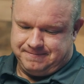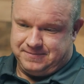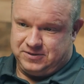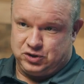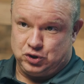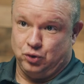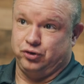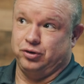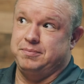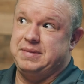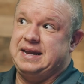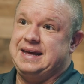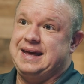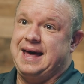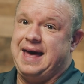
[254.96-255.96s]
Social
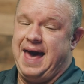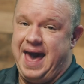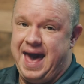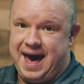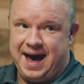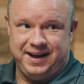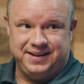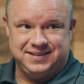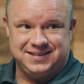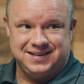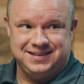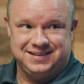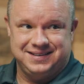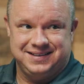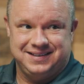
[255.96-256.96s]
media
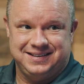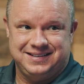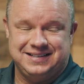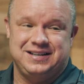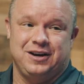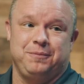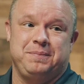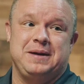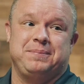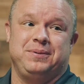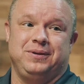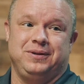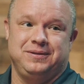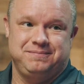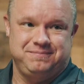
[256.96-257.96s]
ads to tell
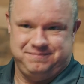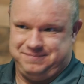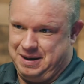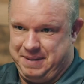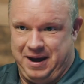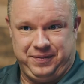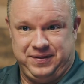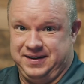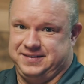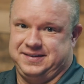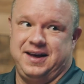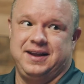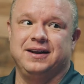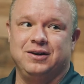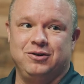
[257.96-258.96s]
people about the
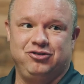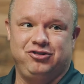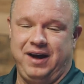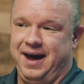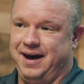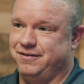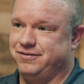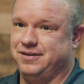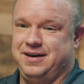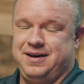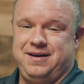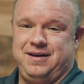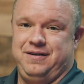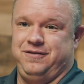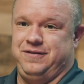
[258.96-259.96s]
exciting news you have.
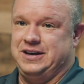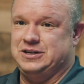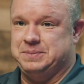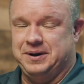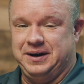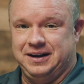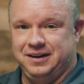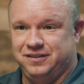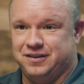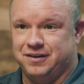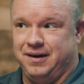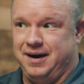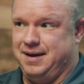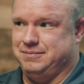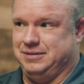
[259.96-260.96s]
Facebook and
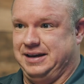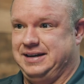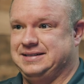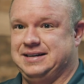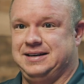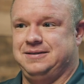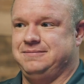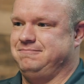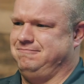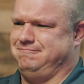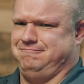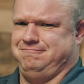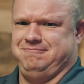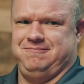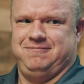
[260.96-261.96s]
Instagram, LinkedIn,
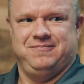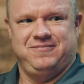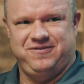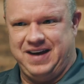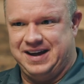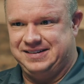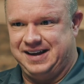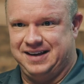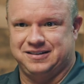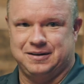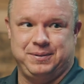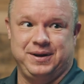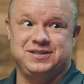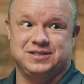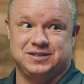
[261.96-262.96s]
fantastic
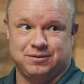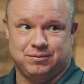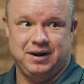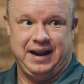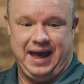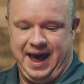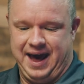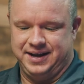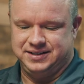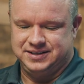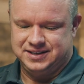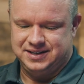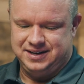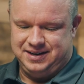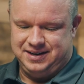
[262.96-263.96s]
places to run ads.